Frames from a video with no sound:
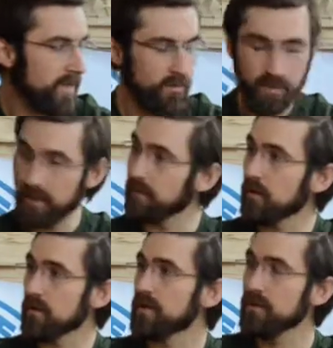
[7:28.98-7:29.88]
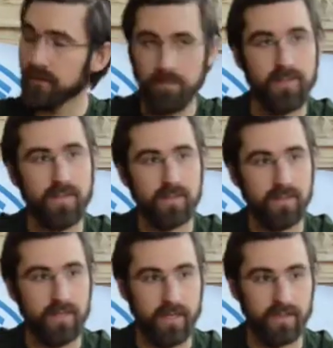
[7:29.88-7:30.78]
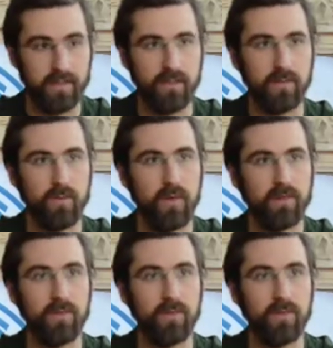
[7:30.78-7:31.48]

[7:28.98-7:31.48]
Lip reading: do want to give our student updates next as well.